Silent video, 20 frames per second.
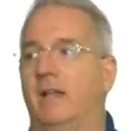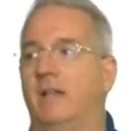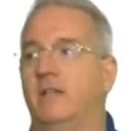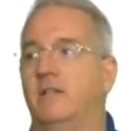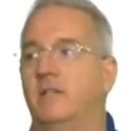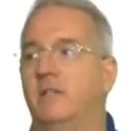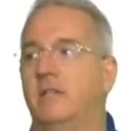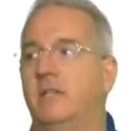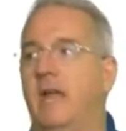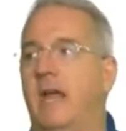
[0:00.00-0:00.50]

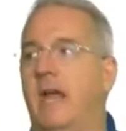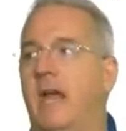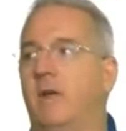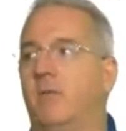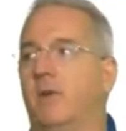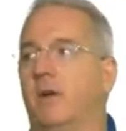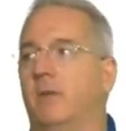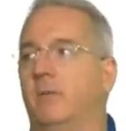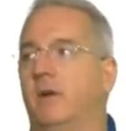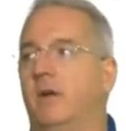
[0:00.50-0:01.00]
Instead,
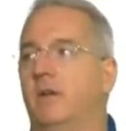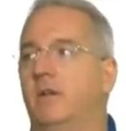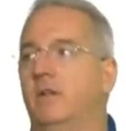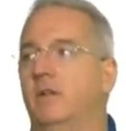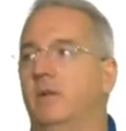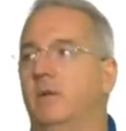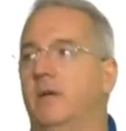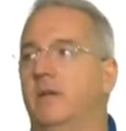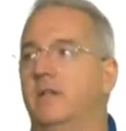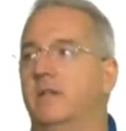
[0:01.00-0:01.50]
what I'm going to
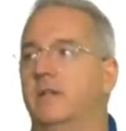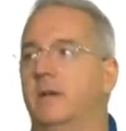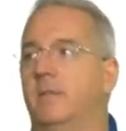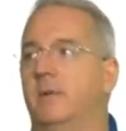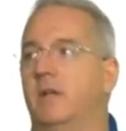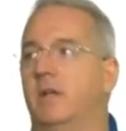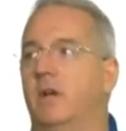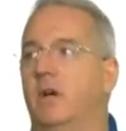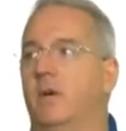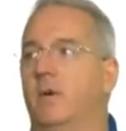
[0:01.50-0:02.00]
do is I'm
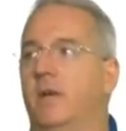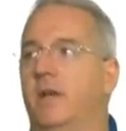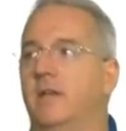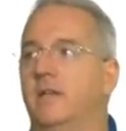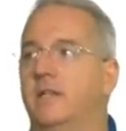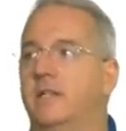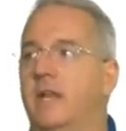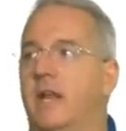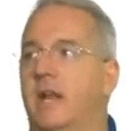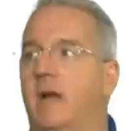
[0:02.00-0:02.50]
going to go in and
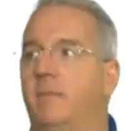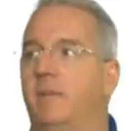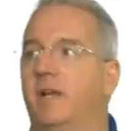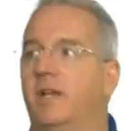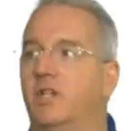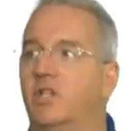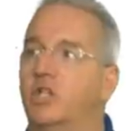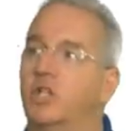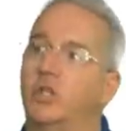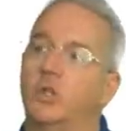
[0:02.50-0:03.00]
set up
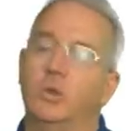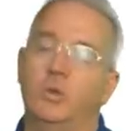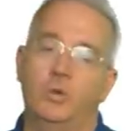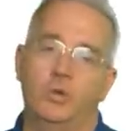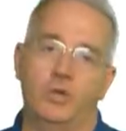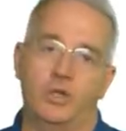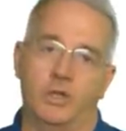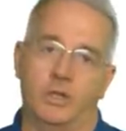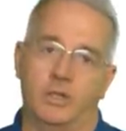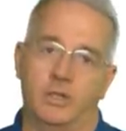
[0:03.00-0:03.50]

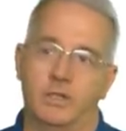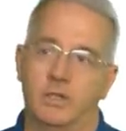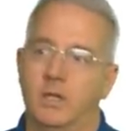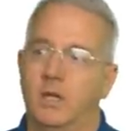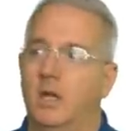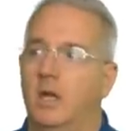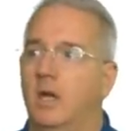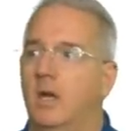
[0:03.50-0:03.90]
exclusions.